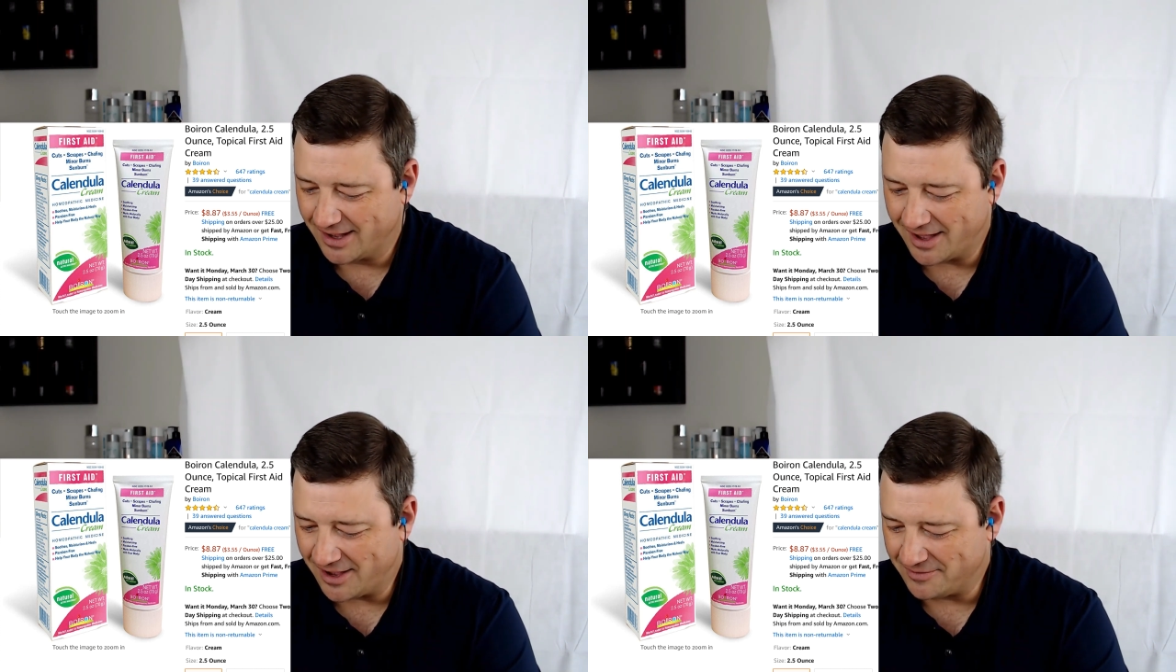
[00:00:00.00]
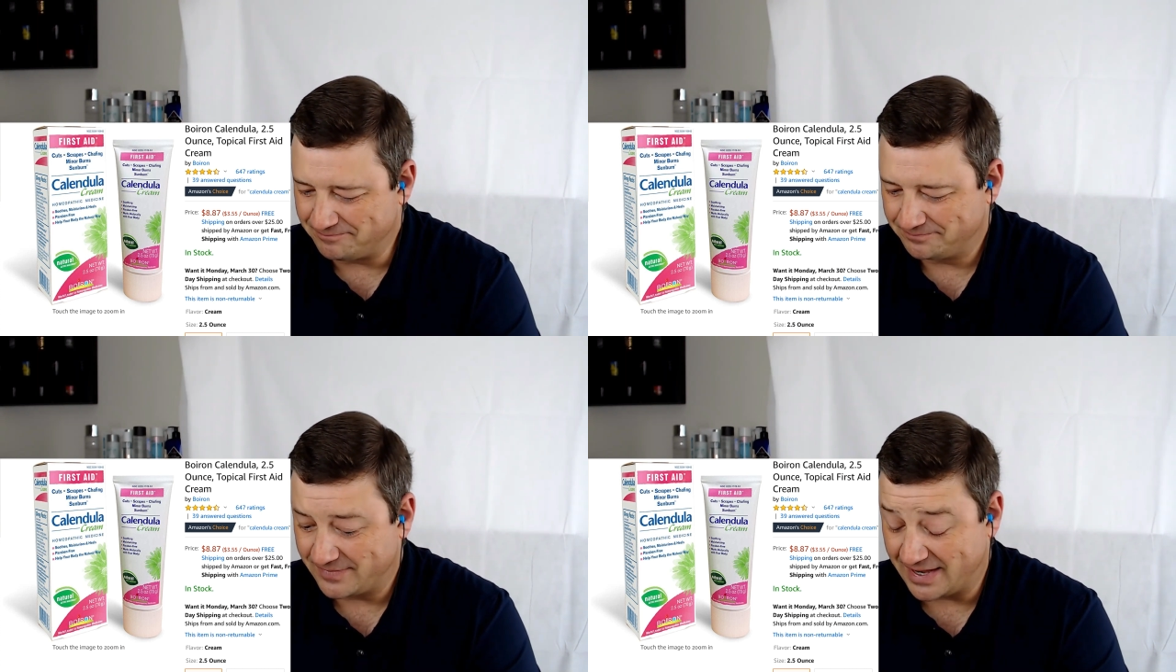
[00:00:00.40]

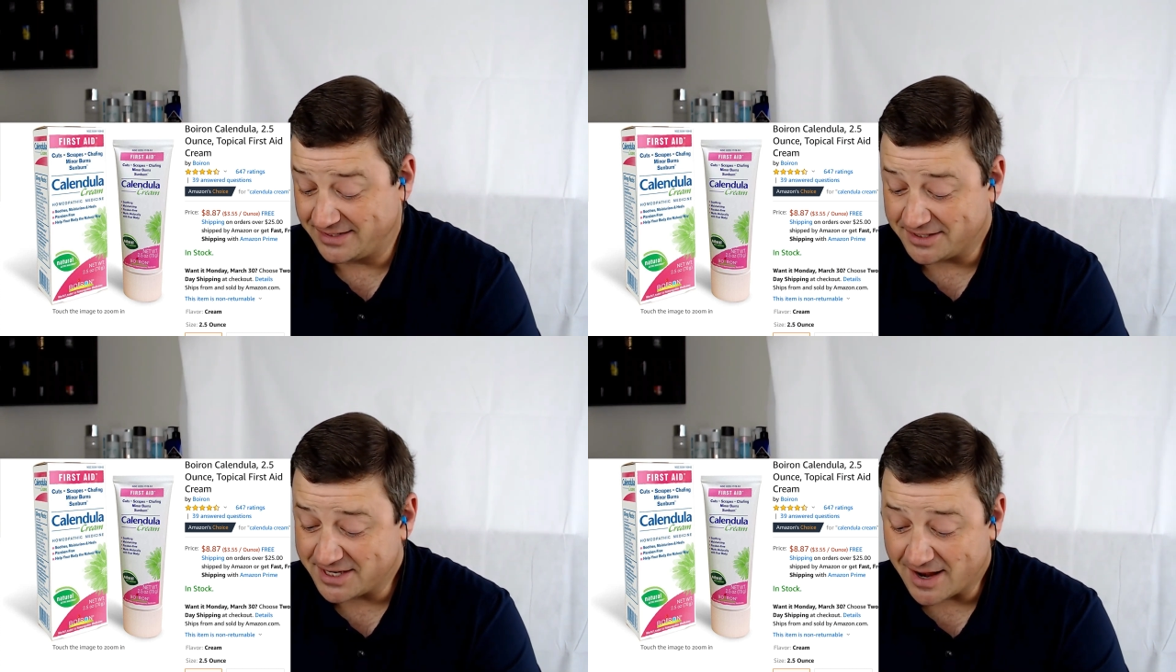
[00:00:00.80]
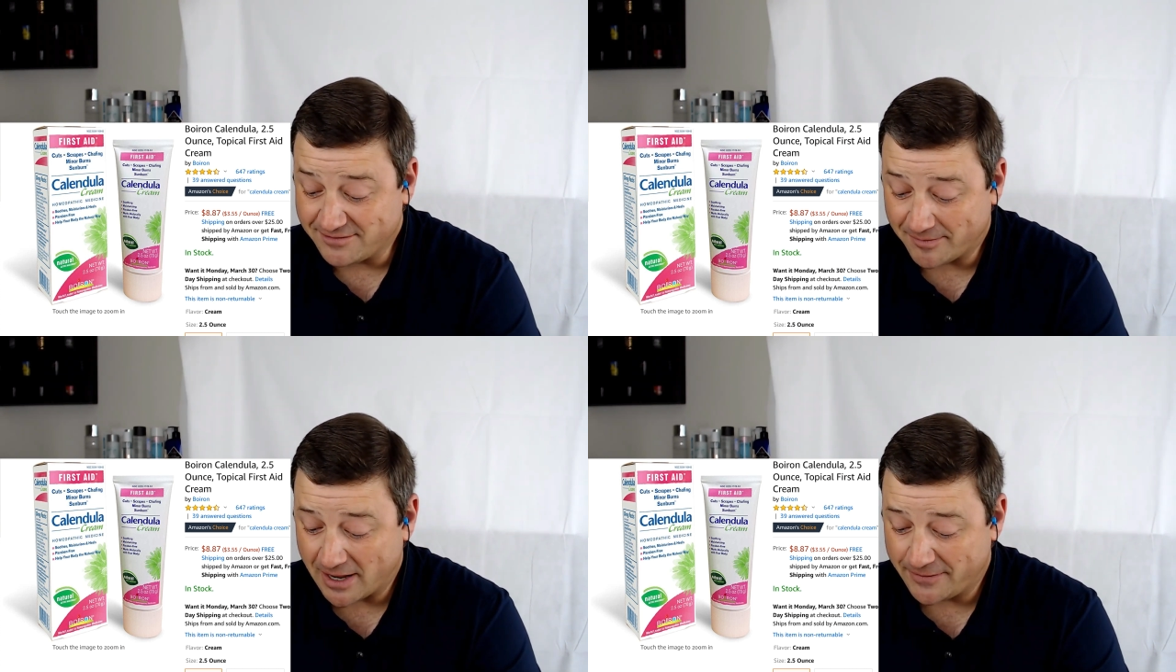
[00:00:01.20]
It does have
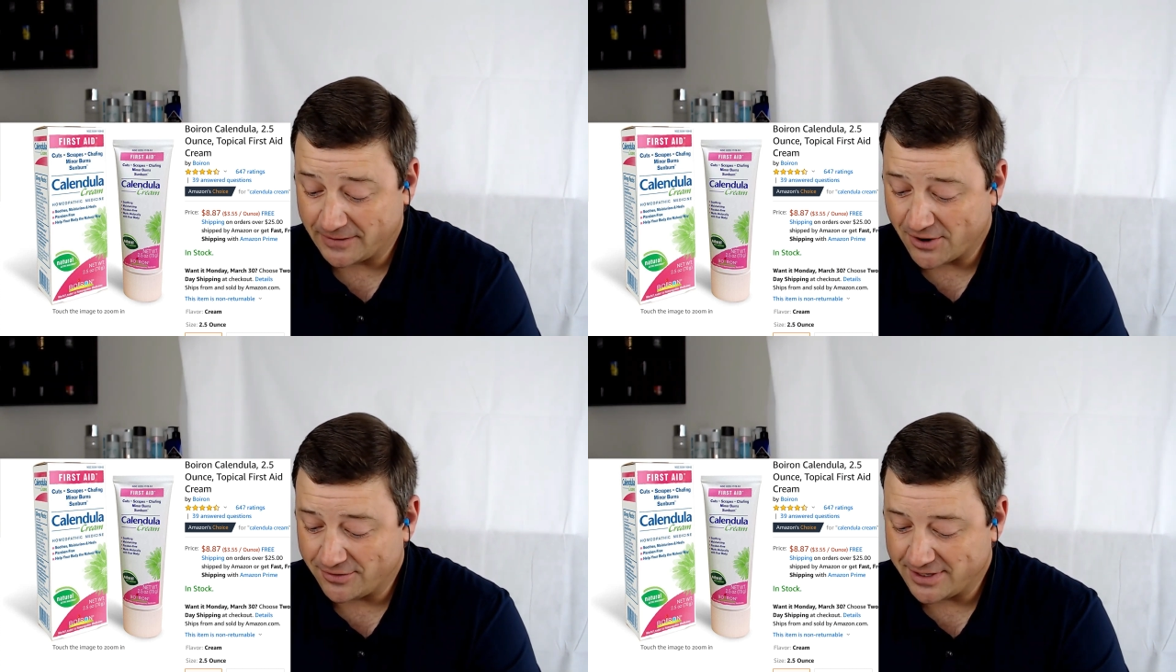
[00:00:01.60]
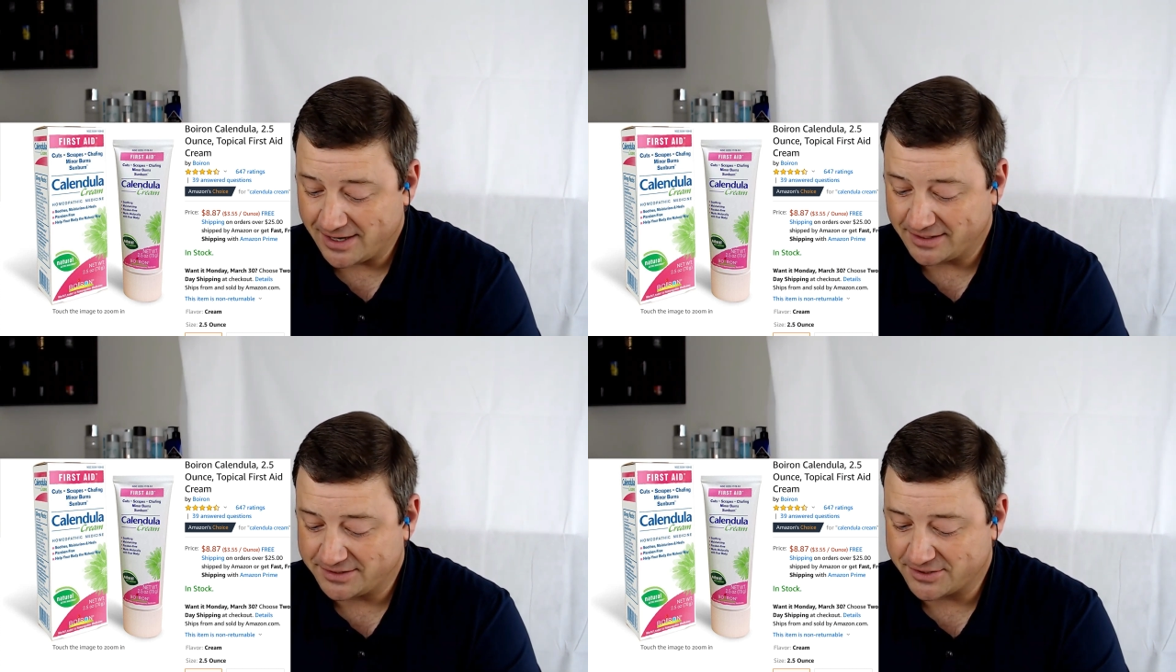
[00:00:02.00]
dimethicone
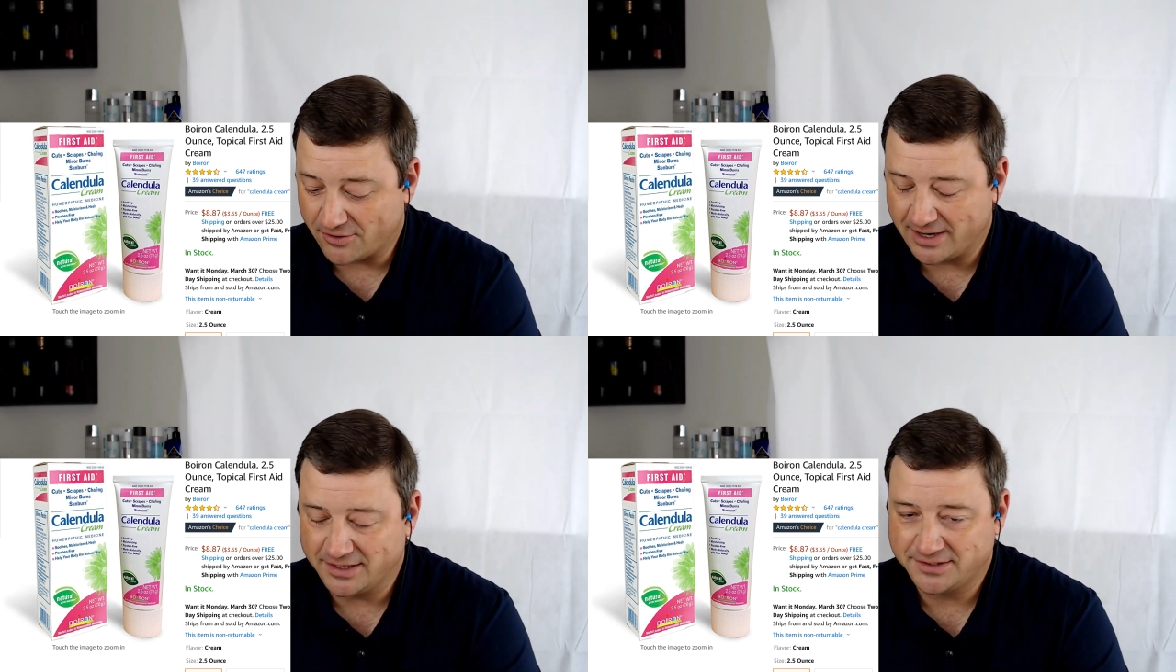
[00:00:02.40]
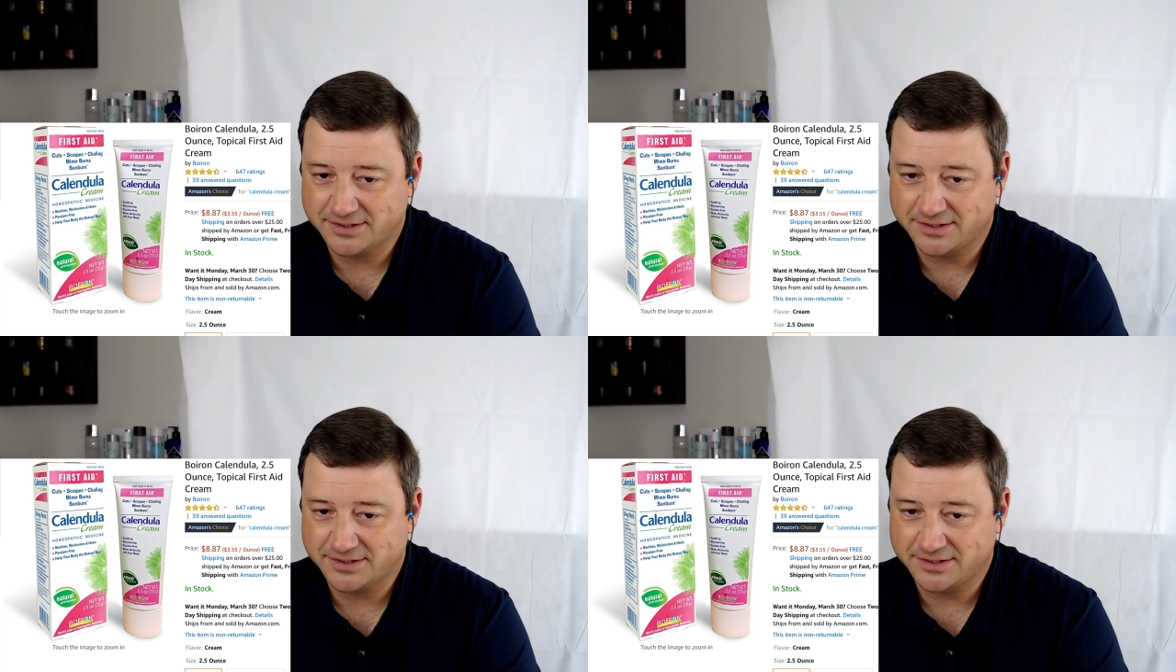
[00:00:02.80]
in it, so it's